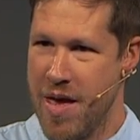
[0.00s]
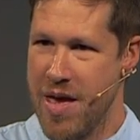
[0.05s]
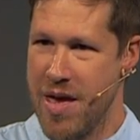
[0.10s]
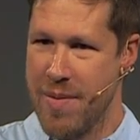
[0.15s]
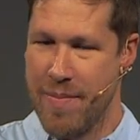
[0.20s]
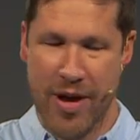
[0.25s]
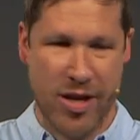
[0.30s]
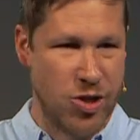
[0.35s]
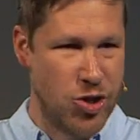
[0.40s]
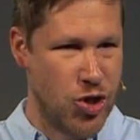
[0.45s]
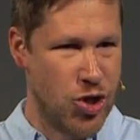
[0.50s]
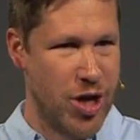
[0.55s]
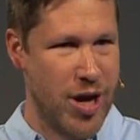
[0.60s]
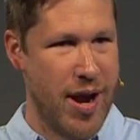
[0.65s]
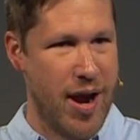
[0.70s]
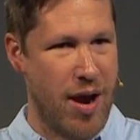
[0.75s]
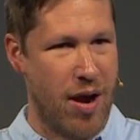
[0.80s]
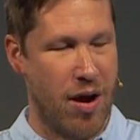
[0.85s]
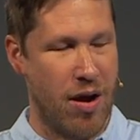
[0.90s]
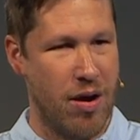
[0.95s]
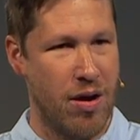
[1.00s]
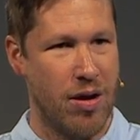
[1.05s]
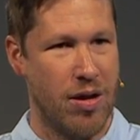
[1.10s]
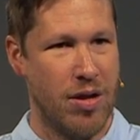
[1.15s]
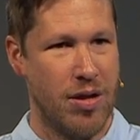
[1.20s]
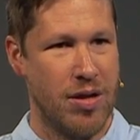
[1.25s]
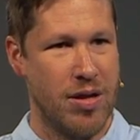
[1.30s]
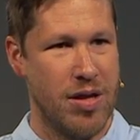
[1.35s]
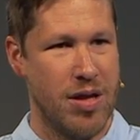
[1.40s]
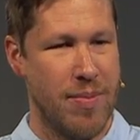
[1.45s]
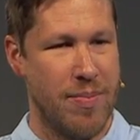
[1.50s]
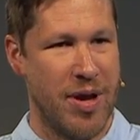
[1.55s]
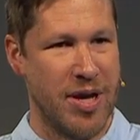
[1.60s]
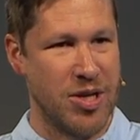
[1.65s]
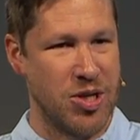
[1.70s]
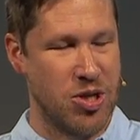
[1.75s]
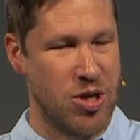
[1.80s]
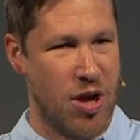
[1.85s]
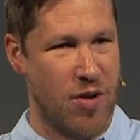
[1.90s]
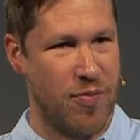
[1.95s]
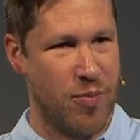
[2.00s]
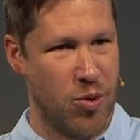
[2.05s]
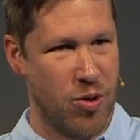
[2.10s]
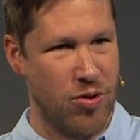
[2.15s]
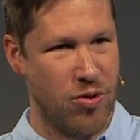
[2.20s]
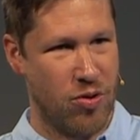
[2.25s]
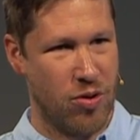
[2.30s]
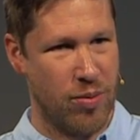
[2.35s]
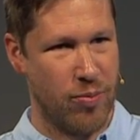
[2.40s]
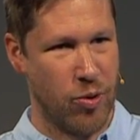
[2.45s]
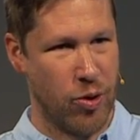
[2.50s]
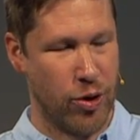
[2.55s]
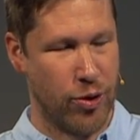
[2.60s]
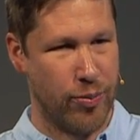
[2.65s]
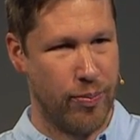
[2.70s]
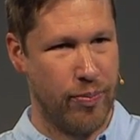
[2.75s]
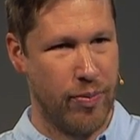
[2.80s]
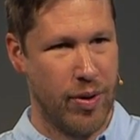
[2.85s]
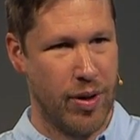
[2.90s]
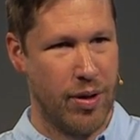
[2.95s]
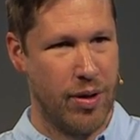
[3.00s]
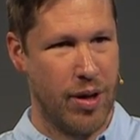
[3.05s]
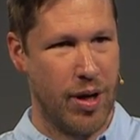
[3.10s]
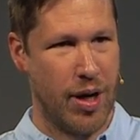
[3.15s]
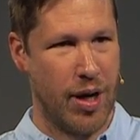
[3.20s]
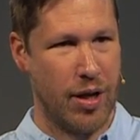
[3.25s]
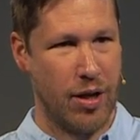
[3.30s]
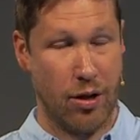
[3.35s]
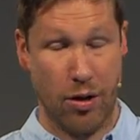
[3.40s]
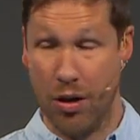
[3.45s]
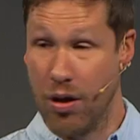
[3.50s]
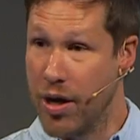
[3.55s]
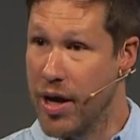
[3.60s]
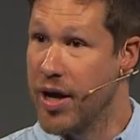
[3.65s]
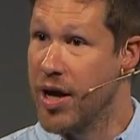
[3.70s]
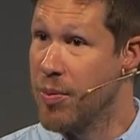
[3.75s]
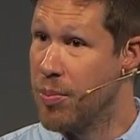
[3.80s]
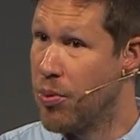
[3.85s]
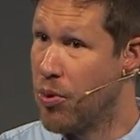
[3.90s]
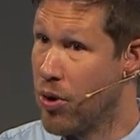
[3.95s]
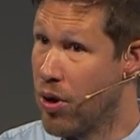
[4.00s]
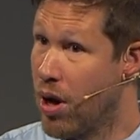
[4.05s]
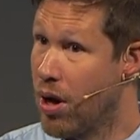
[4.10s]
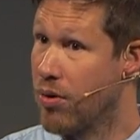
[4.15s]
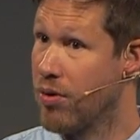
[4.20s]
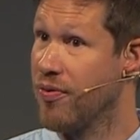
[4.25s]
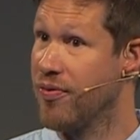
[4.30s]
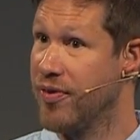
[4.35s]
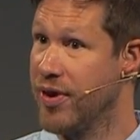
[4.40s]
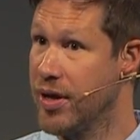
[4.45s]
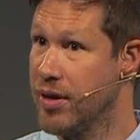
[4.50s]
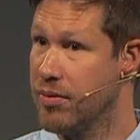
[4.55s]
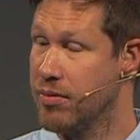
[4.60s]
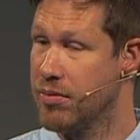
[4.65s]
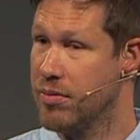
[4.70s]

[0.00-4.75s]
in my chair in my sophomore dorm room uh, looking at pornography.